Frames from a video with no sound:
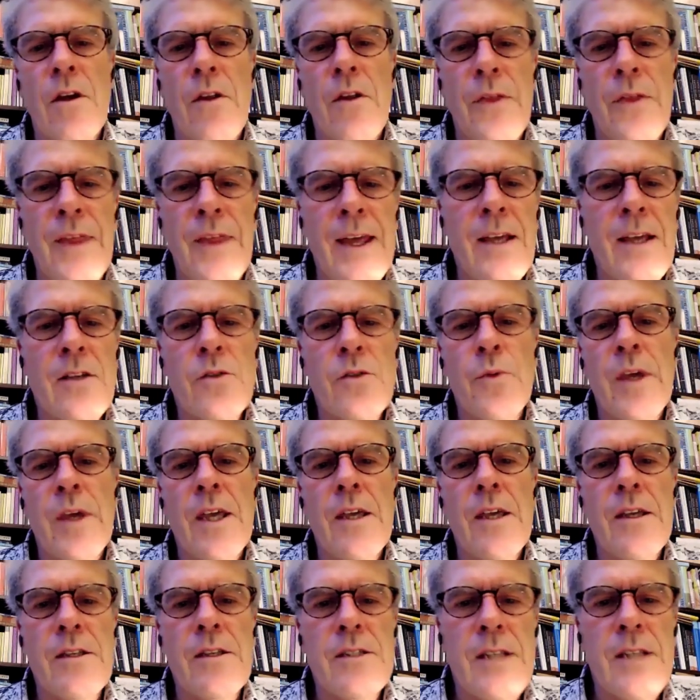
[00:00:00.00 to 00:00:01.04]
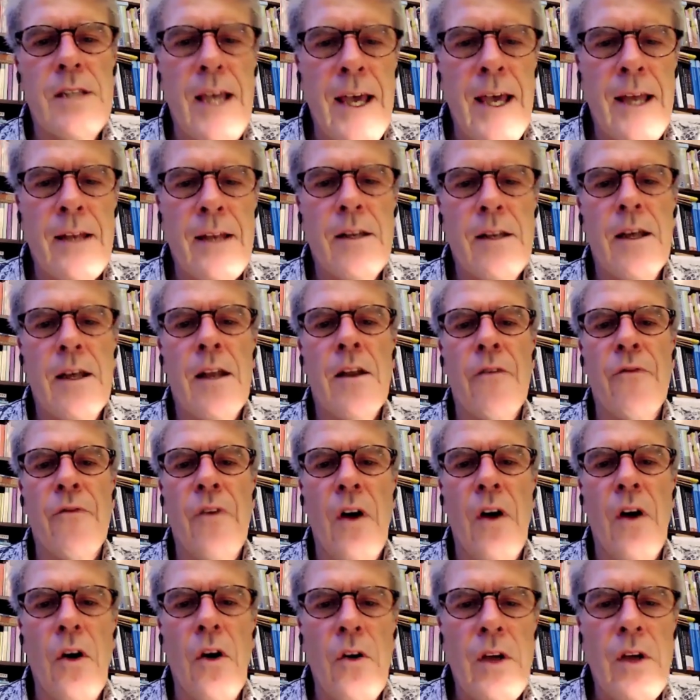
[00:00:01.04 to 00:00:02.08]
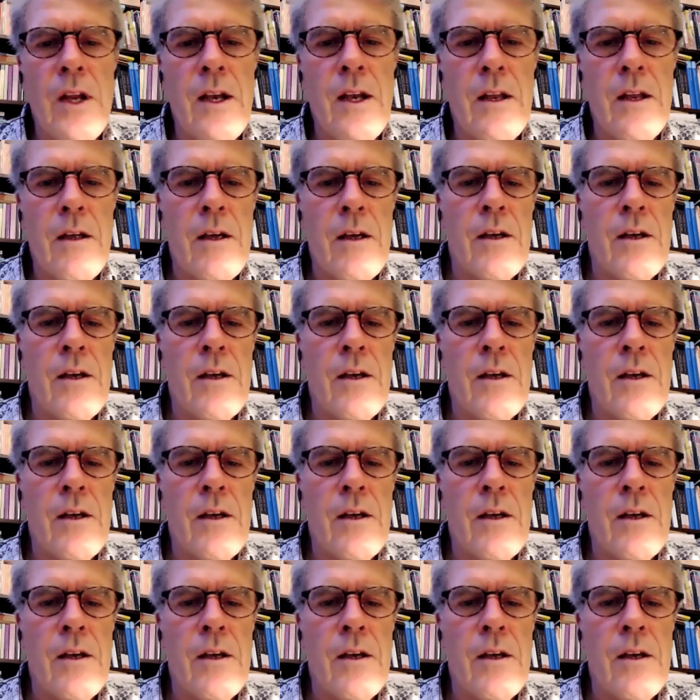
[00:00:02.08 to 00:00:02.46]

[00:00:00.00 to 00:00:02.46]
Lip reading: things he said in a very